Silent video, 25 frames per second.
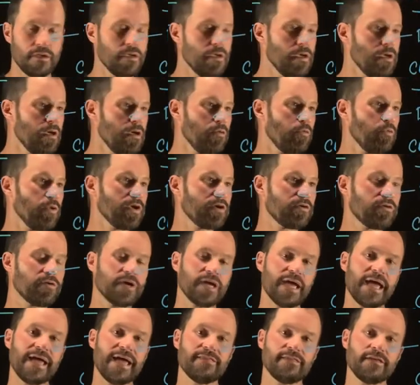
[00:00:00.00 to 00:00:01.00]
We
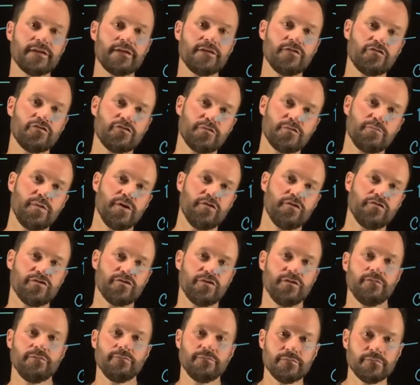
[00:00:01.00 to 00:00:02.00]
create the
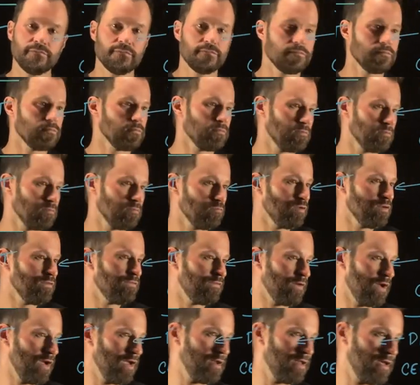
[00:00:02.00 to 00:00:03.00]
distribution. We
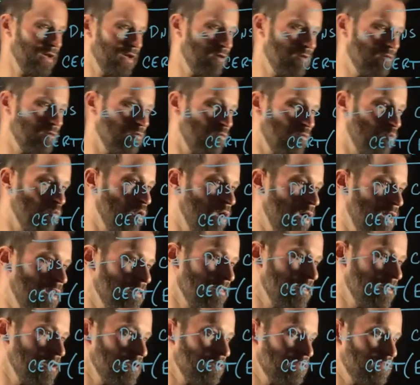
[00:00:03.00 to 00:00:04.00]
find out what
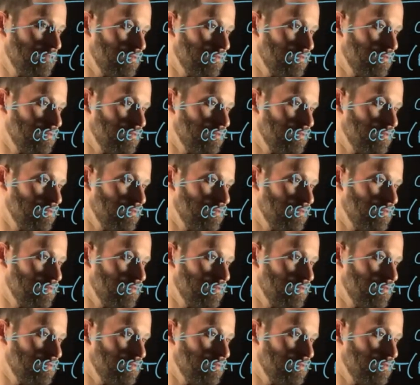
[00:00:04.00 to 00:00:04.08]
this